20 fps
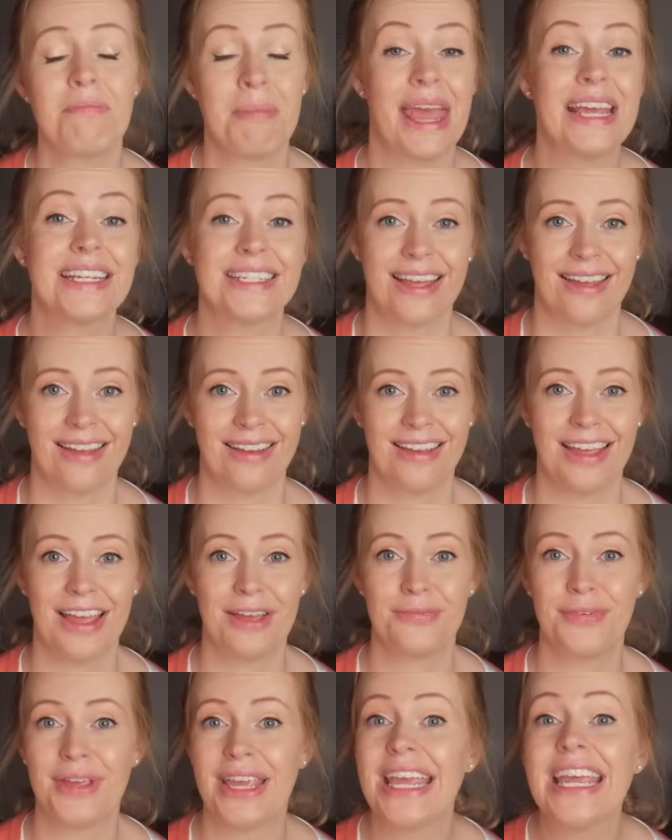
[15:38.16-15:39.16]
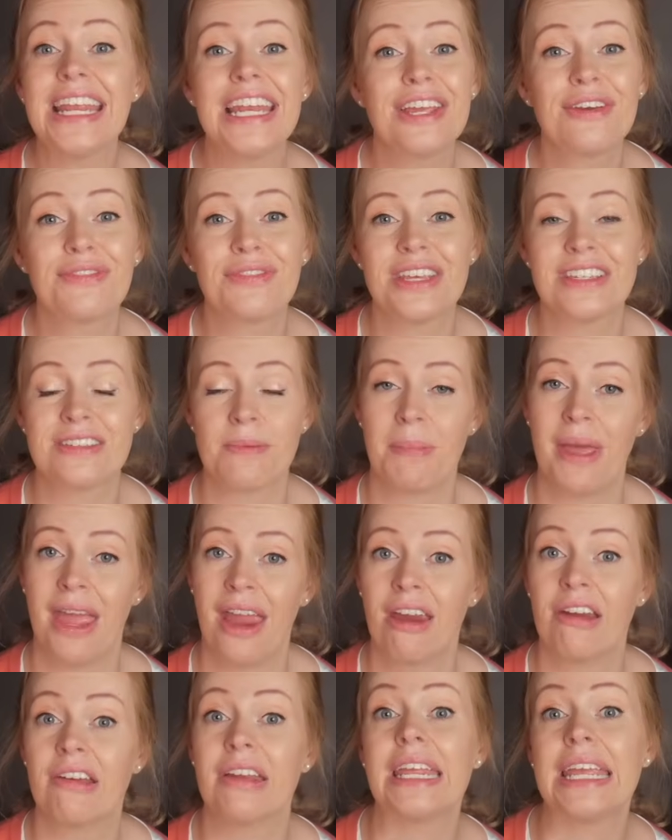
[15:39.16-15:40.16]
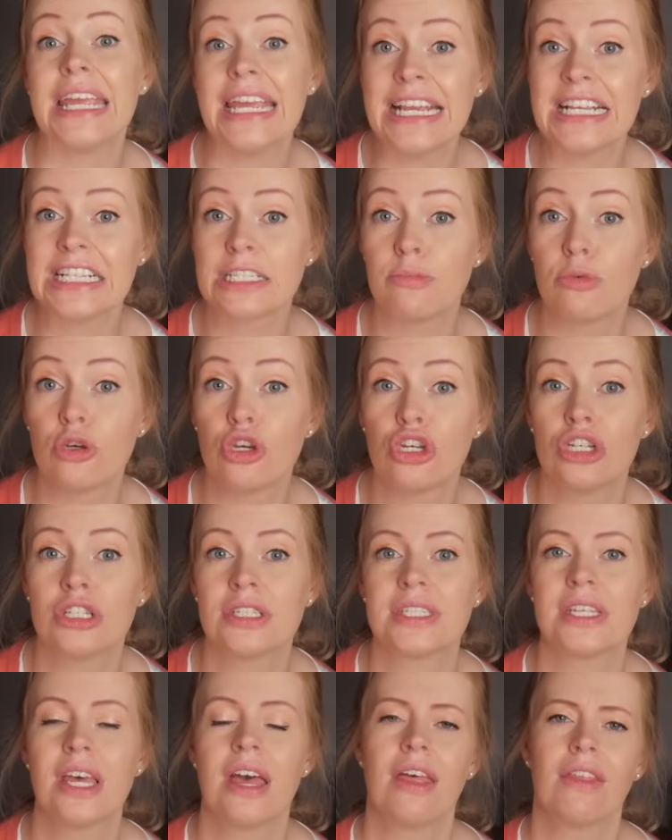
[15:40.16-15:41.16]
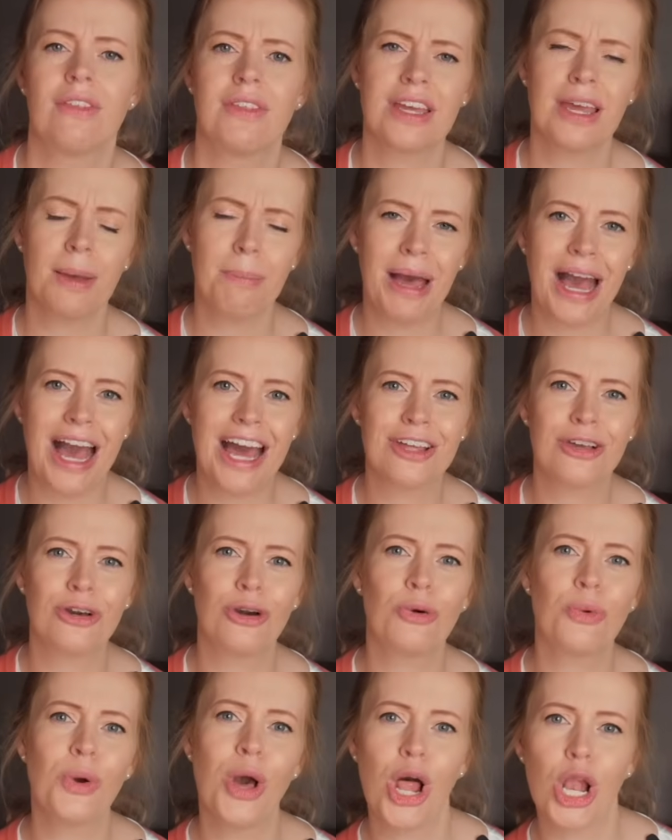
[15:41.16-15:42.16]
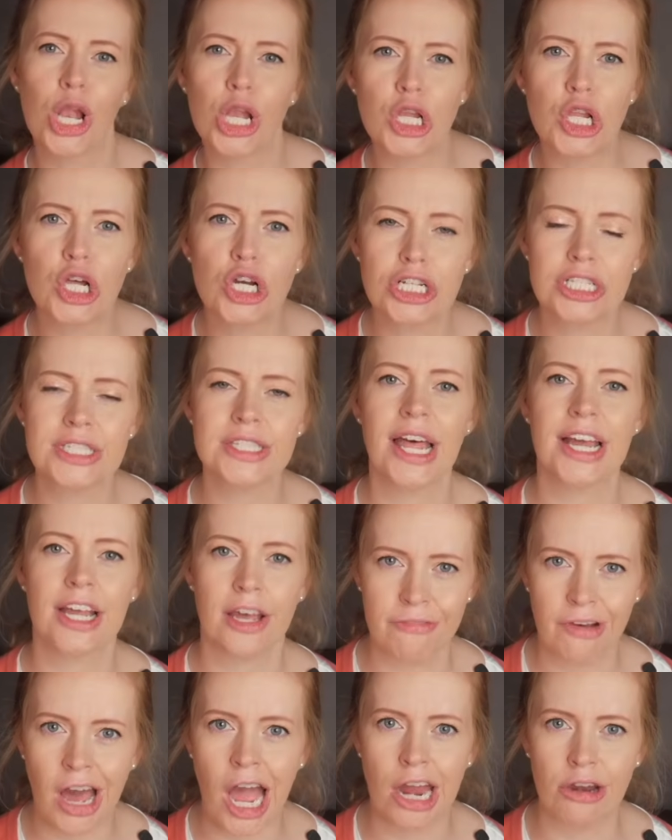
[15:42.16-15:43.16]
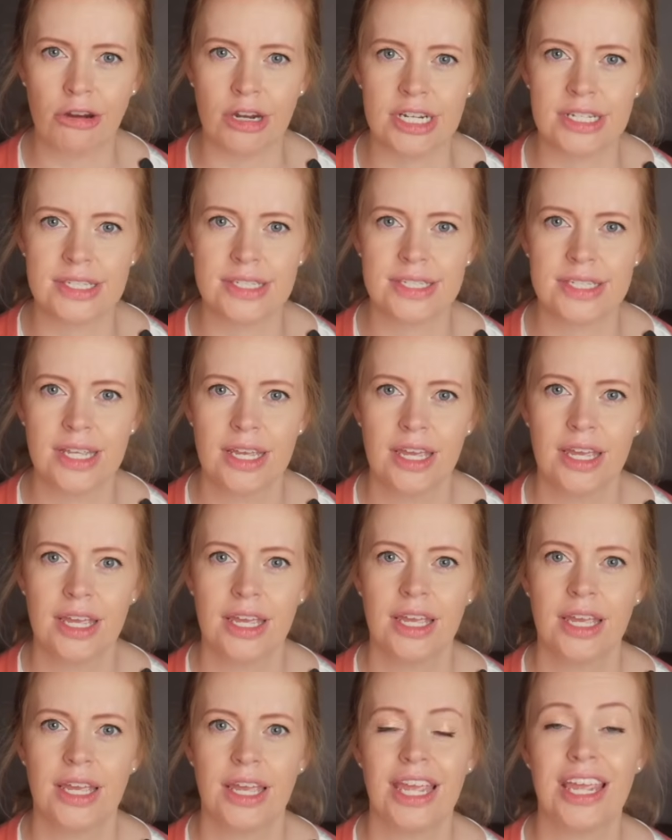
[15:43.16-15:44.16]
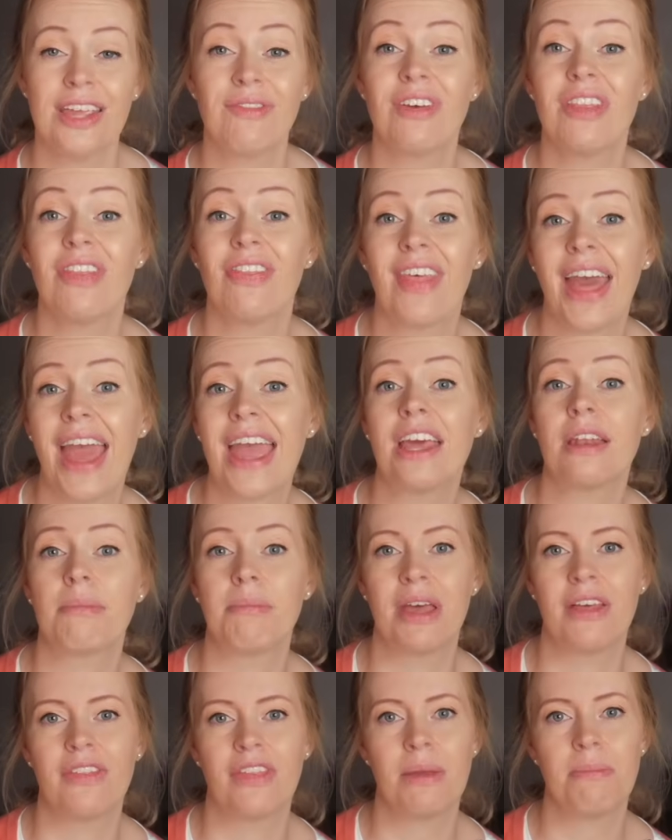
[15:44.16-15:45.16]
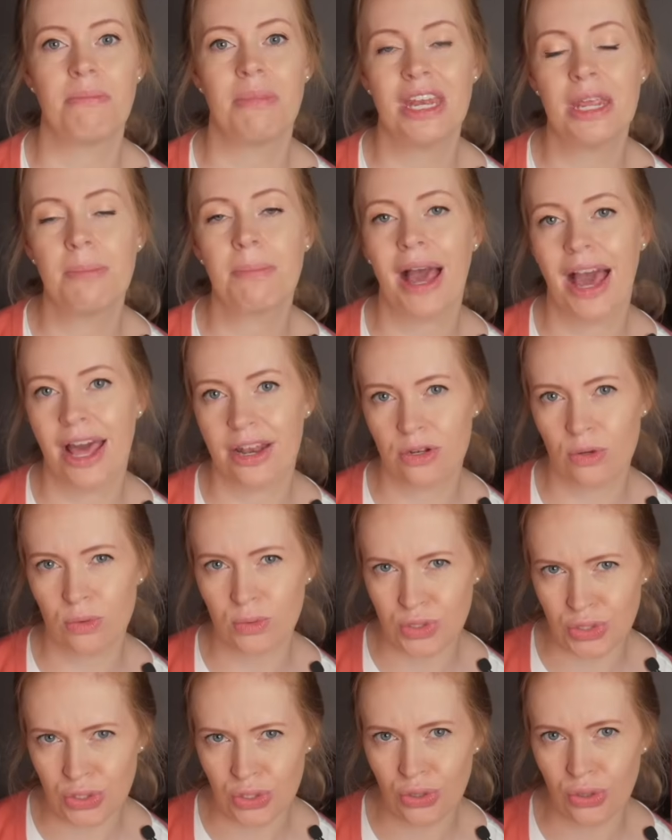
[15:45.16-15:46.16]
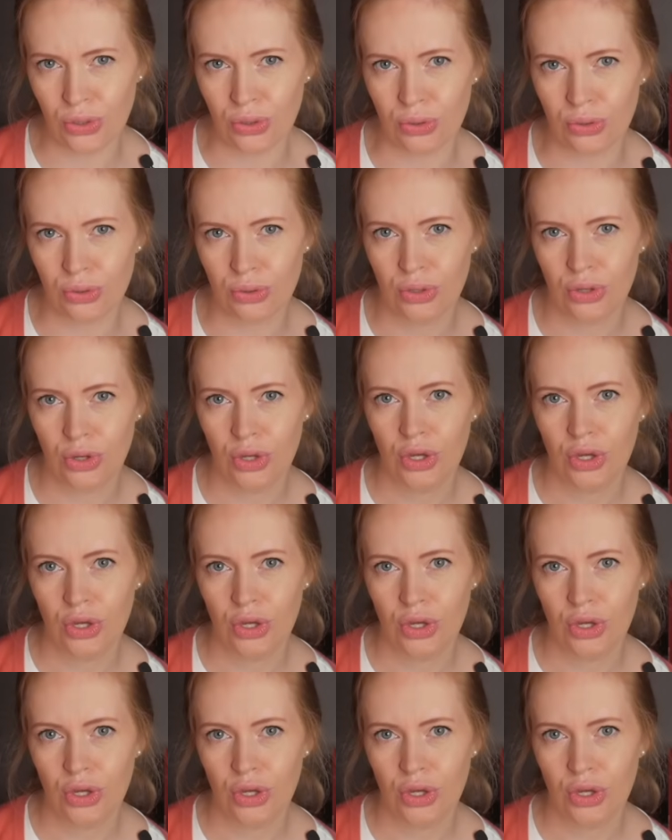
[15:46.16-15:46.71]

matter if any of these apparent experts think a particle looks like a virus. Even they admit that many particles do.